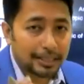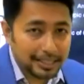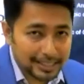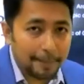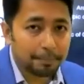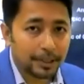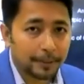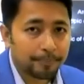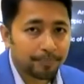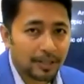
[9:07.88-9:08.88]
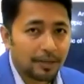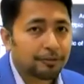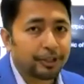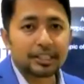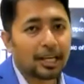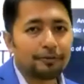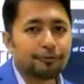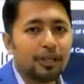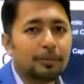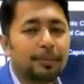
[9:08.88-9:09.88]
December, first half
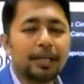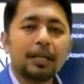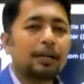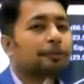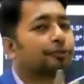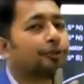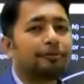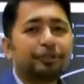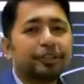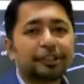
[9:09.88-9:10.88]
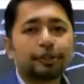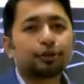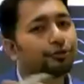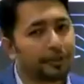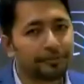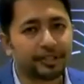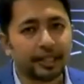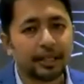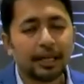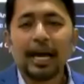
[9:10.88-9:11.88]
will be from 1st to
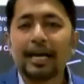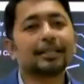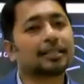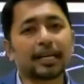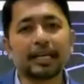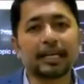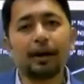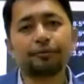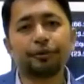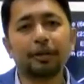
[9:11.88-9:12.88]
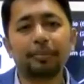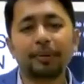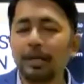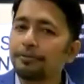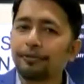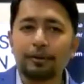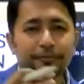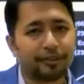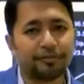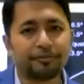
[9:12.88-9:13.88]
15th and the second half will be from
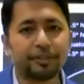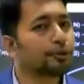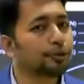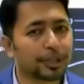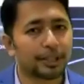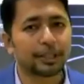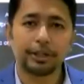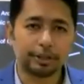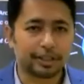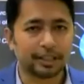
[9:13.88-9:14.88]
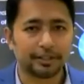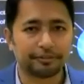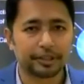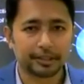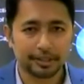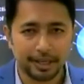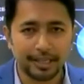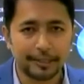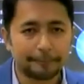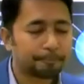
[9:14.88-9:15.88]
15 to 30 or 31st, right?